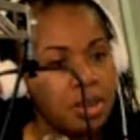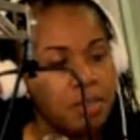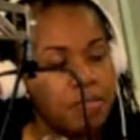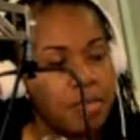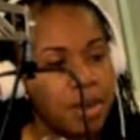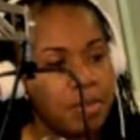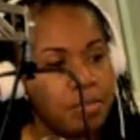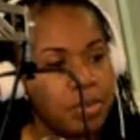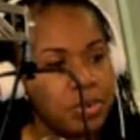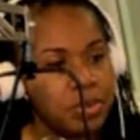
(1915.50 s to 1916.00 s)

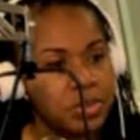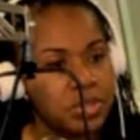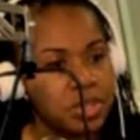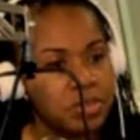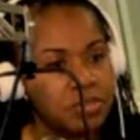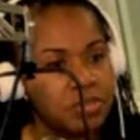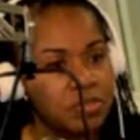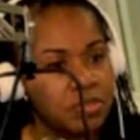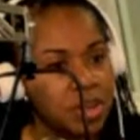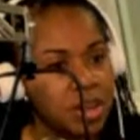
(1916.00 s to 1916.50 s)
members
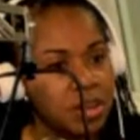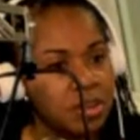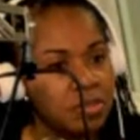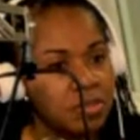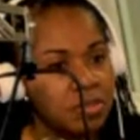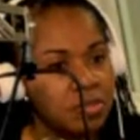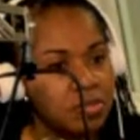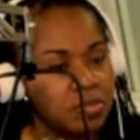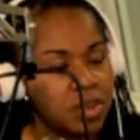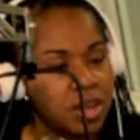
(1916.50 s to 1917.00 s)
of
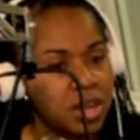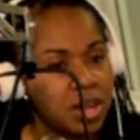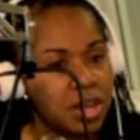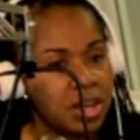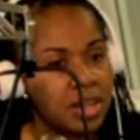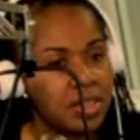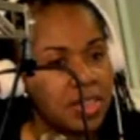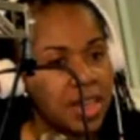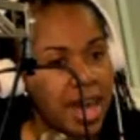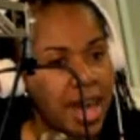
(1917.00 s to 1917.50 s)

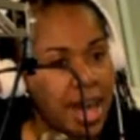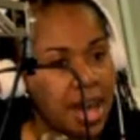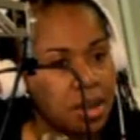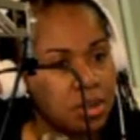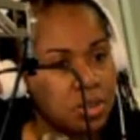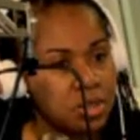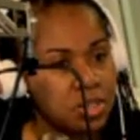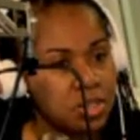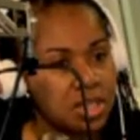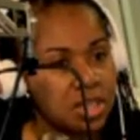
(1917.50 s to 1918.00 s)
the
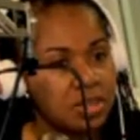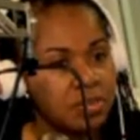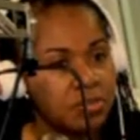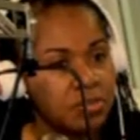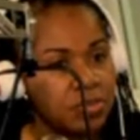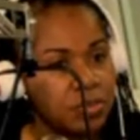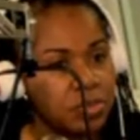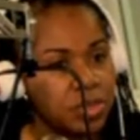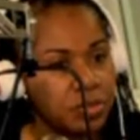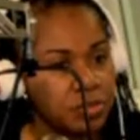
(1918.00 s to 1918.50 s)
House, in
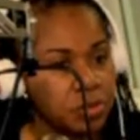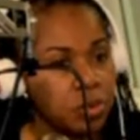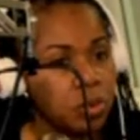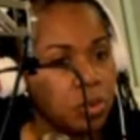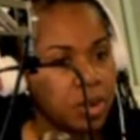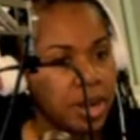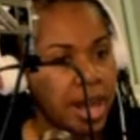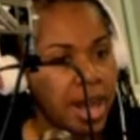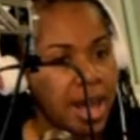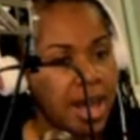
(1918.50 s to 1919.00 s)
the
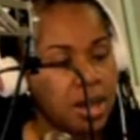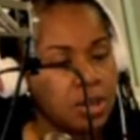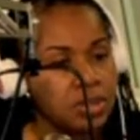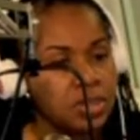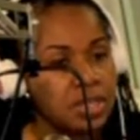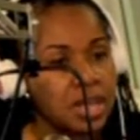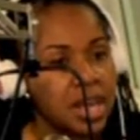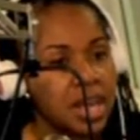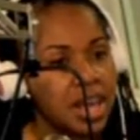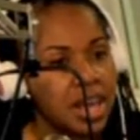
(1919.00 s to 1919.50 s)
Florida
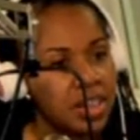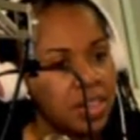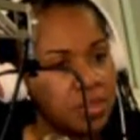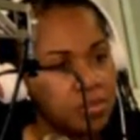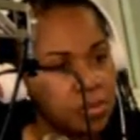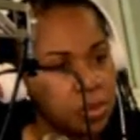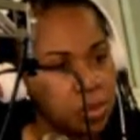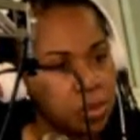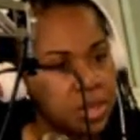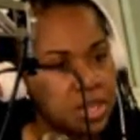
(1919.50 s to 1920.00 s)
House and the
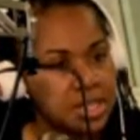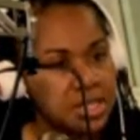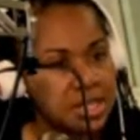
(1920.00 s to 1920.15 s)
Florida